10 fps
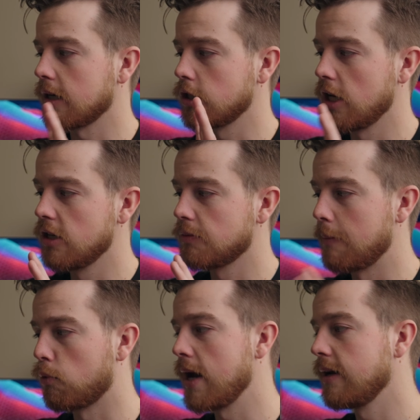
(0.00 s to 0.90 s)
I could change my
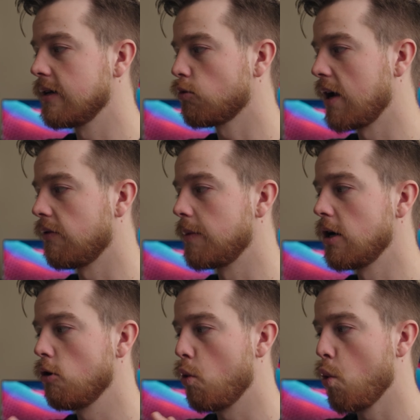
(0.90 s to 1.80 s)
brightness right from
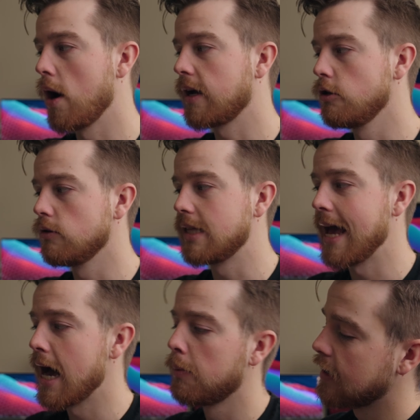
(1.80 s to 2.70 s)
here, or I can use the
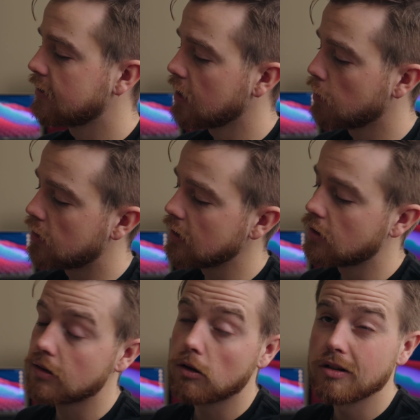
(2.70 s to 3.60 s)
app. Nice thing about
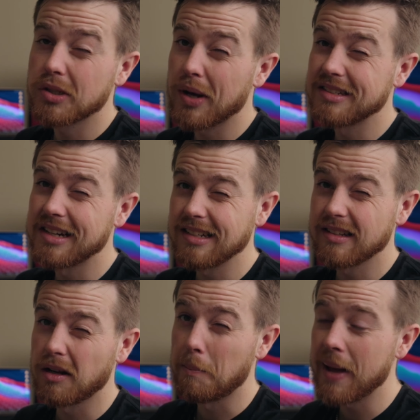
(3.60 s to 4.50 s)
this is it also has a
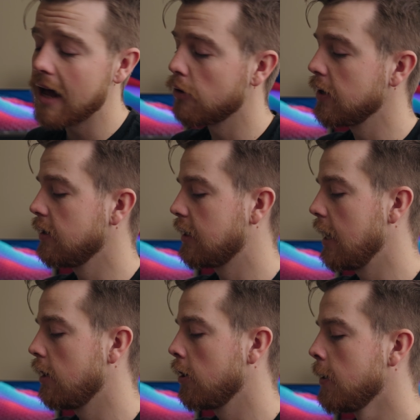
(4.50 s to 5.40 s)
nice little battery
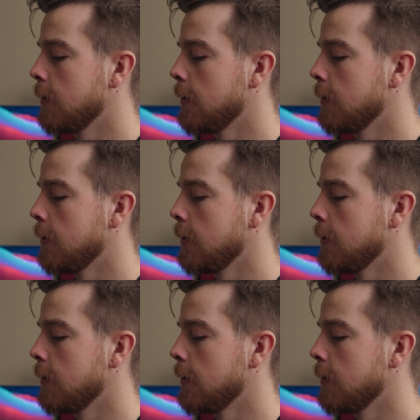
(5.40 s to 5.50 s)
indicator.